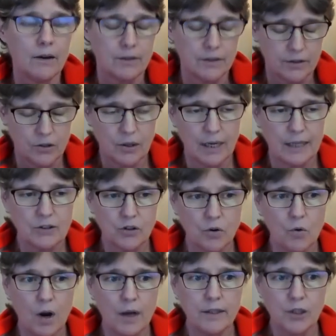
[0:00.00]
So let's
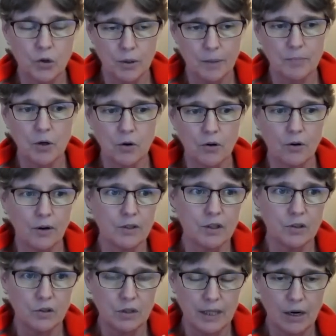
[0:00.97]
go on to
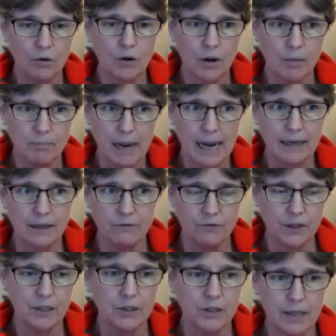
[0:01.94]
cryptocurrencies, and then I'll come back and
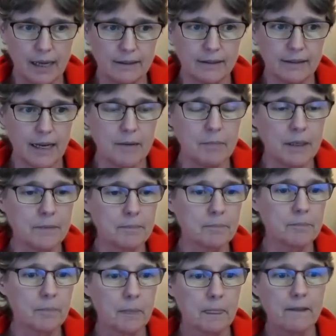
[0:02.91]
finish that statement.
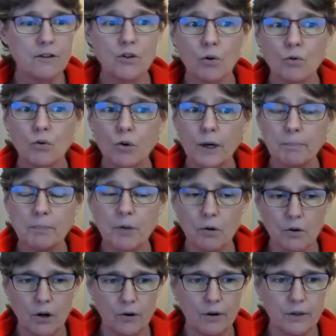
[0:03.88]
So
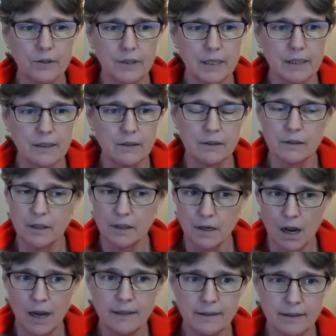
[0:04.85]
cryptocurrencies, the
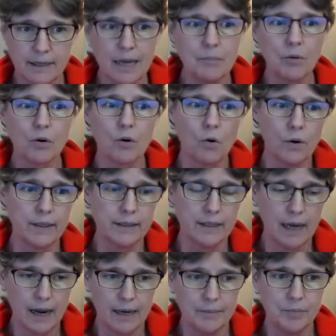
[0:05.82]
non-stable coin
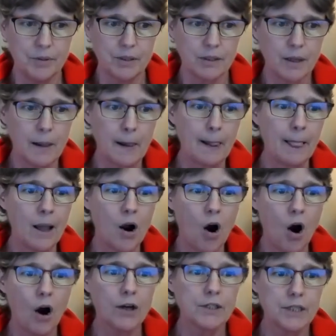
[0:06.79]
types,
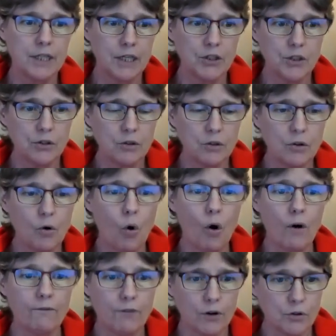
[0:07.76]
are digital
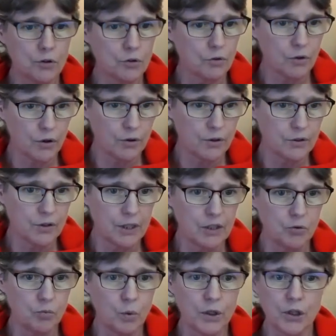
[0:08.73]
or virtual
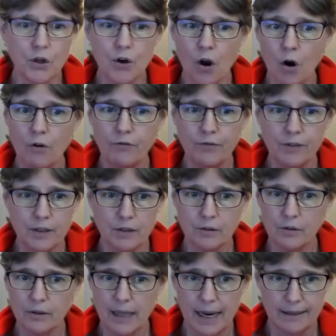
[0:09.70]
currencies with no
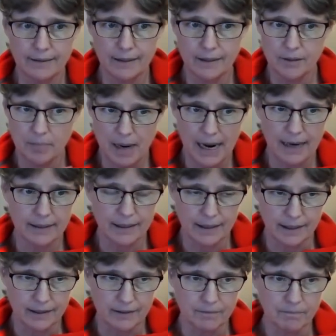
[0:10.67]
physical assets backing
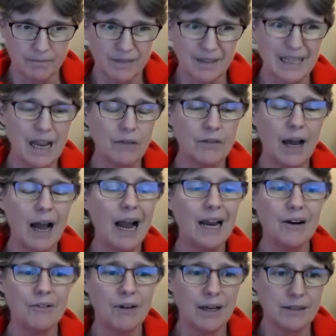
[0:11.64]
it. Now, the
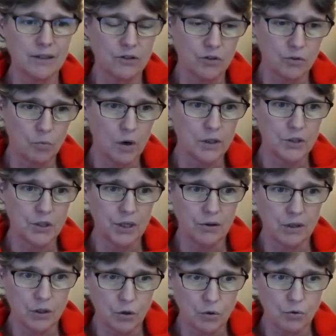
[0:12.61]
IRS is the one
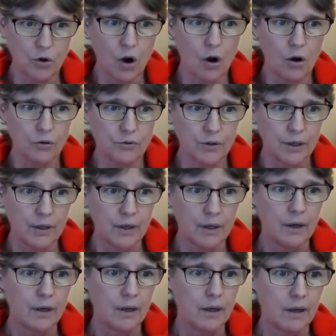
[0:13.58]
generally who calls
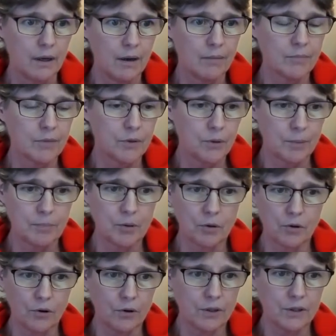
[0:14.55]

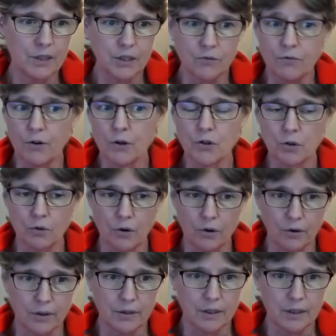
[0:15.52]
cryptocurrencies virtual
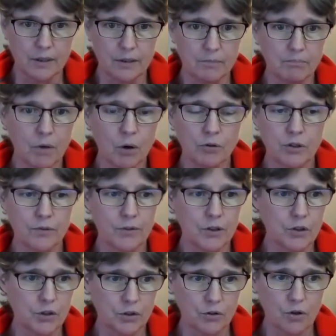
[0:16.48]
currencies. Most of
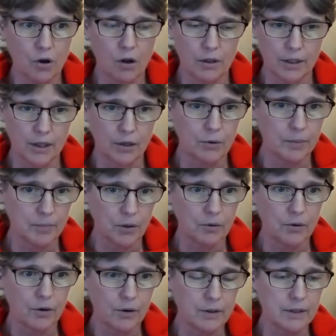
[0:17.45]
us just call it a
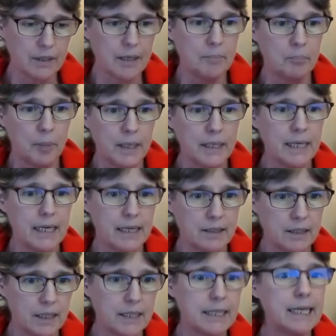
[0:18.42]
cryptocurrency, but it
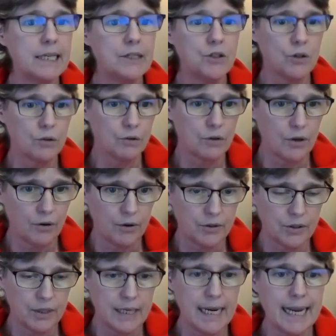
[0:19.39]
is a digital
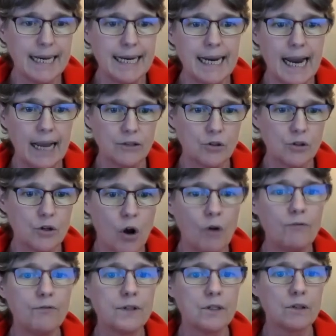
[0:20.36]
currency and it has
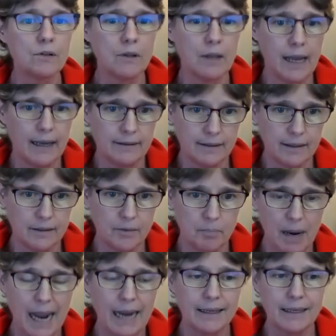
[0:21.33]
no physical assets
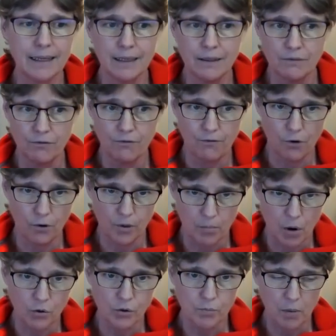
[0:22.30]
backing it for the
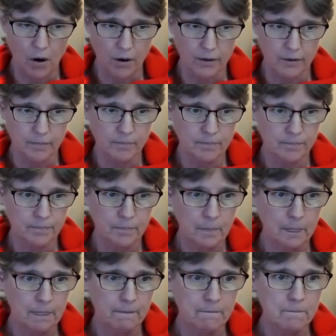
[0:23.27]
most part.
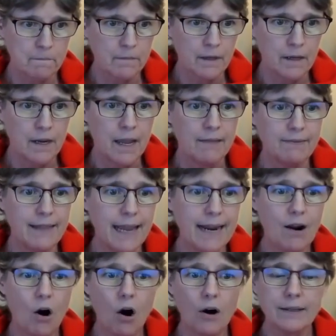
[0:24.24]

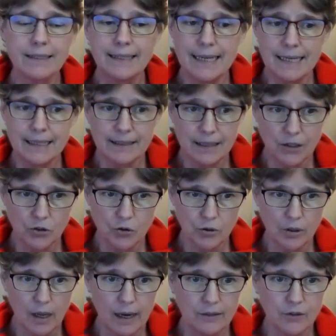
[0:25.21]
They are
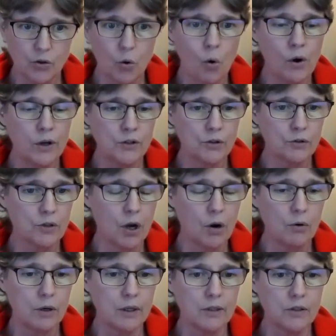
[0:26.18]
decentralized coins or
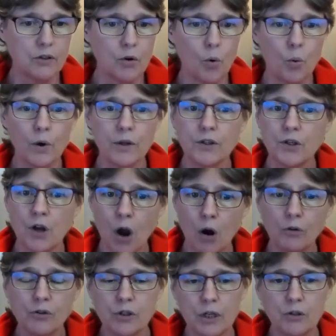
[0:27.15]
tokens with no
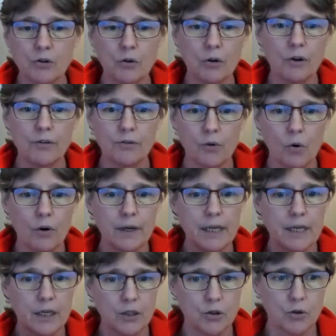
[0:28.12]
central authority
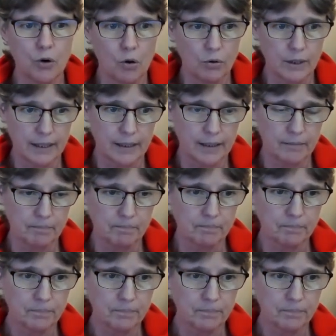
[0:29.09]
controlling them.